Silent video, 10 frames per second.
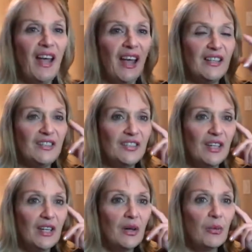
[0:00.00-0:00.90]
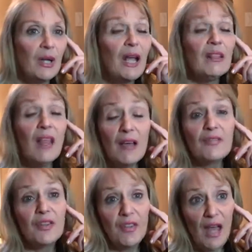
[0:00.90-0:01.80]
And when I
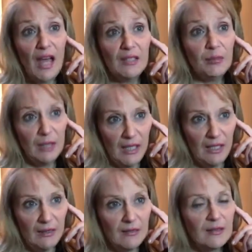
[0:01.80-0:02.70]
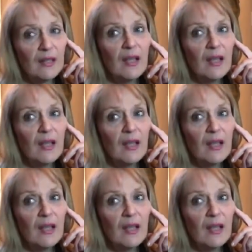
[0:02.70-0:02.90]
left that place,